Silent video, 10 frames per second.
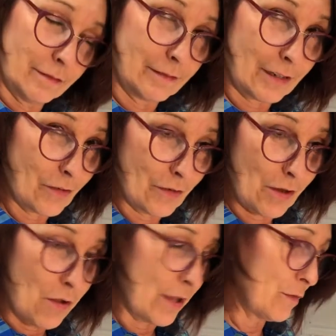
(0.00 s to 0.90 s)
they don't
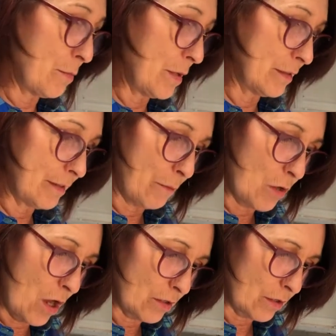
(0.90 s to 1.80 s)
all have to be the same
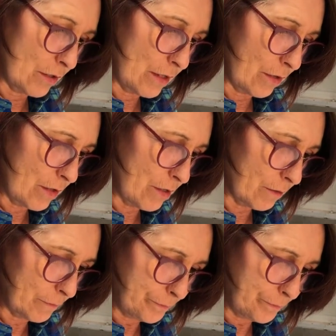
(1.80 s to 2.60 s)
color on there either.